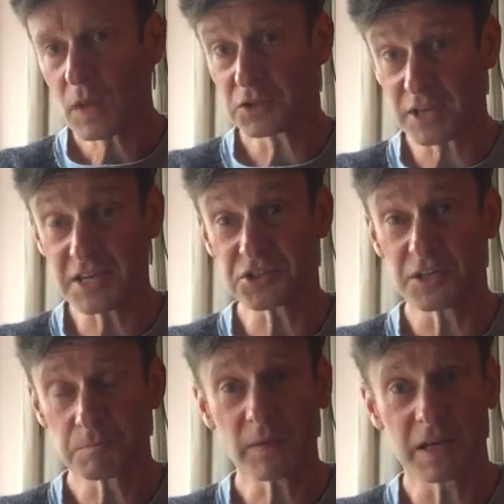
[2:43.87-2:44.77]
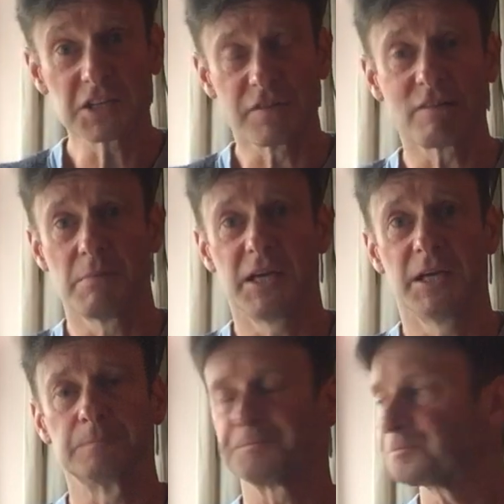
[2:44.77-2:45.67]
Tasted, it is very
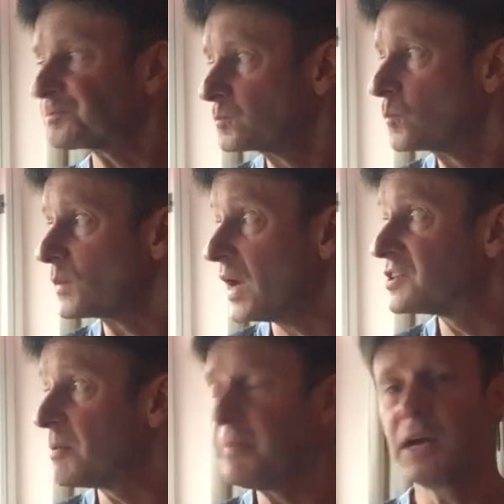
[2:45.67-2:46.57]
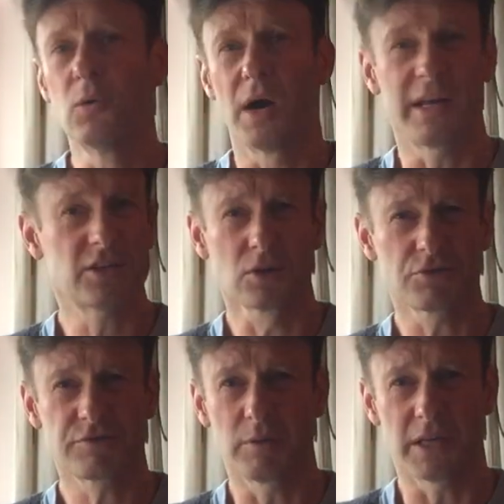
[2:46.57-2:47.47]
medium. It's a big wine. It's not
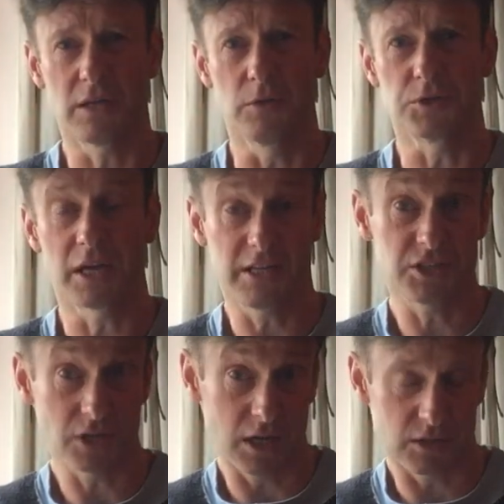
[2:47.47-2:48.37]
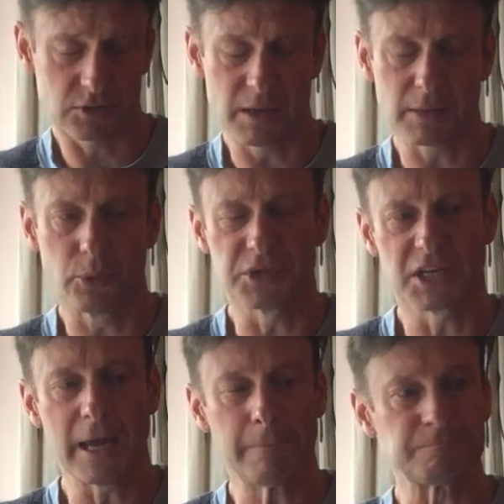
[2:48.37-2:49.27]
truly huge. It is, to make the point
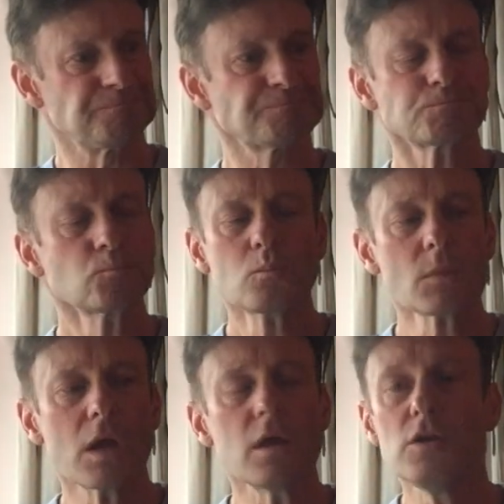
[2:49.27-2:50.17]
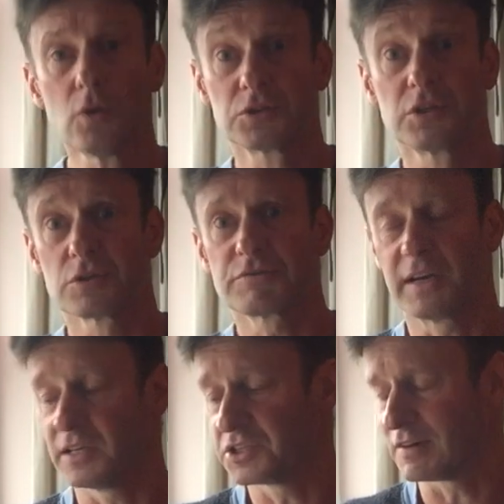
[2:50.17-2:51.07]
again, not an
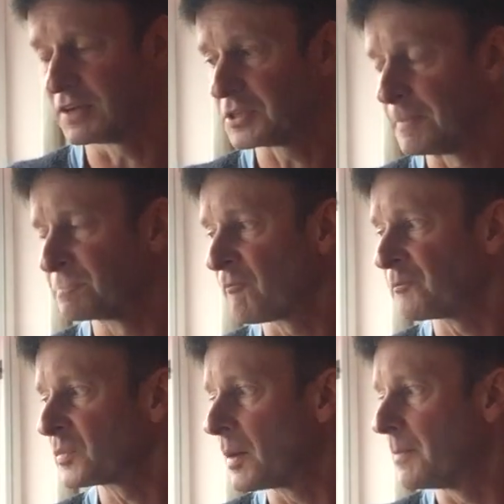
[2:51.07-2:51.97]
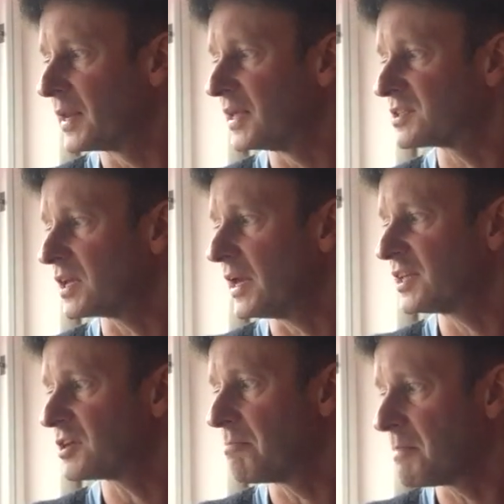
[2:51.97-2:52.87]
Australian Shiraz. But
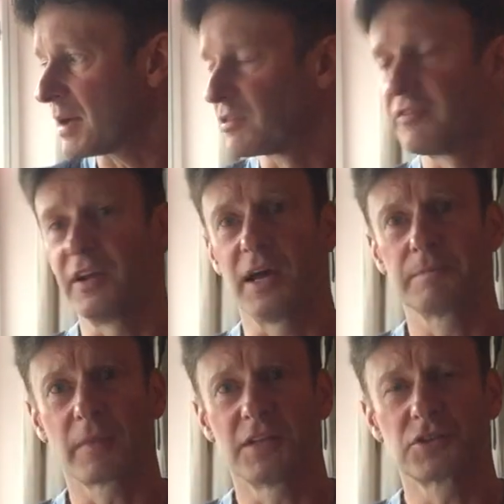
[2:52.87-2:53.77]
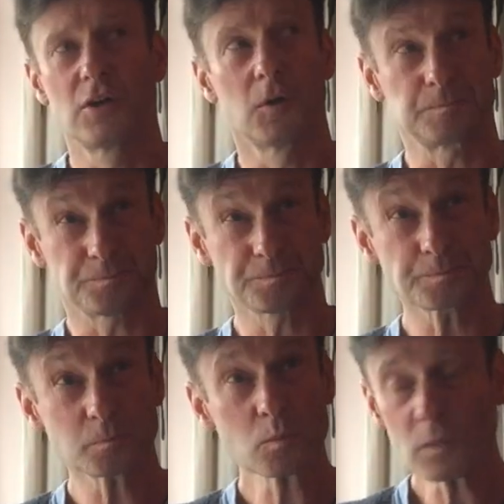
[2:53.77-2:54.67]
it's a mouth filler. It's got
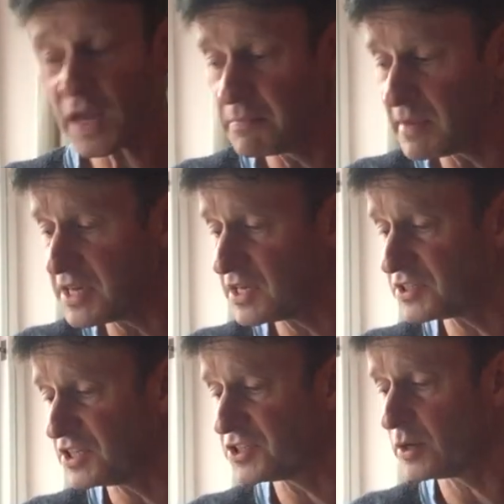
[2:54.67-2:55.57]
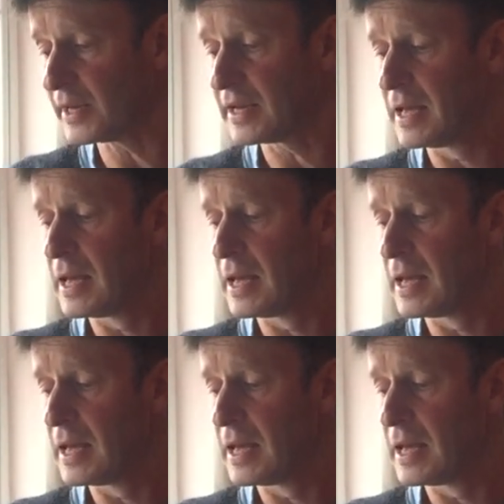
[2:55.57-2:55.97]
immediacy to it.